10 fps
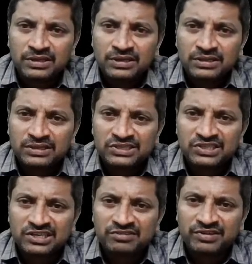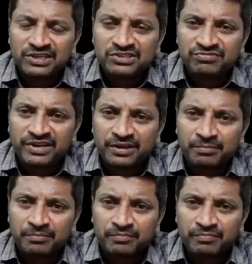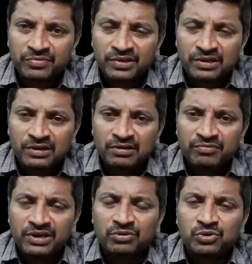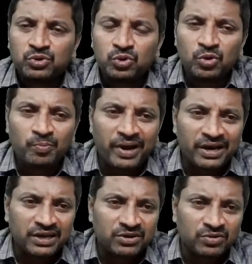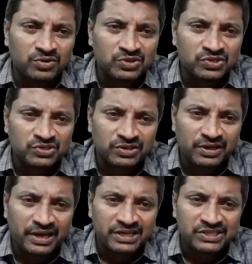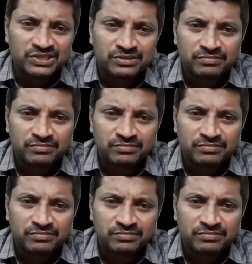The second one is Y. We have 2 bank accounts X,